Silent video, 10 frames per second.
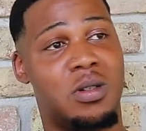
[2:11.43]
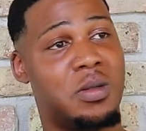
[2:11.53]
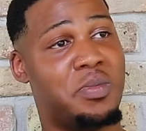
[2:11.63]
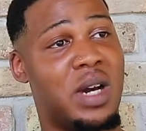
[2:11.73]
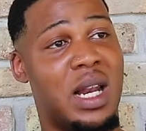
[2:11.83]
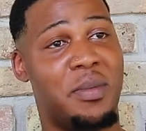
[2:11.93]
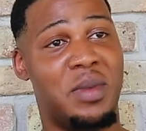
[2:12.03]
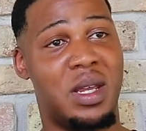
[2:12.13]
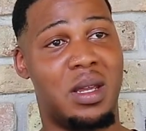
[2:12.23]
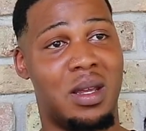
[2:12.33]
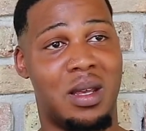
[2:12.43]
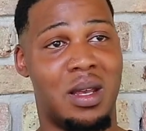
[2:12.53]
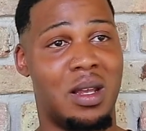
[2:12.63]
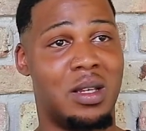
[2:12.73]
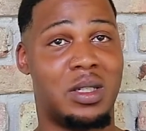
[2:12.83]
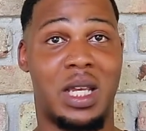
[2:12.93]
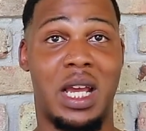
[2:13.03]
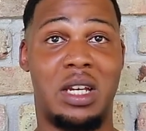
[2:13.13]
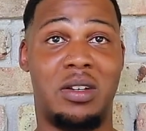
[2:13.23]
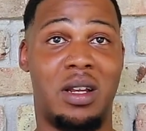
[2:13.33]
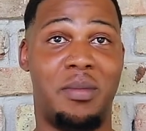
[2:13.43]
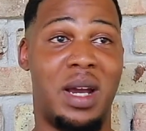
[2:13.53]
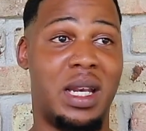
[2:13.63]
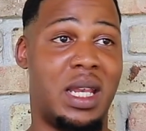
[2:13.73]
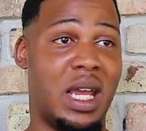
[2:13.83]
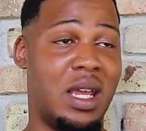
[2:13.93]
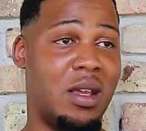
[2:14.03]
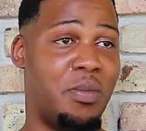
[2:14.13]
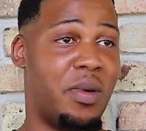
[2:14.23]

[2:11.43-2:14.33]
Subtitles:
Probably me scheduling my day.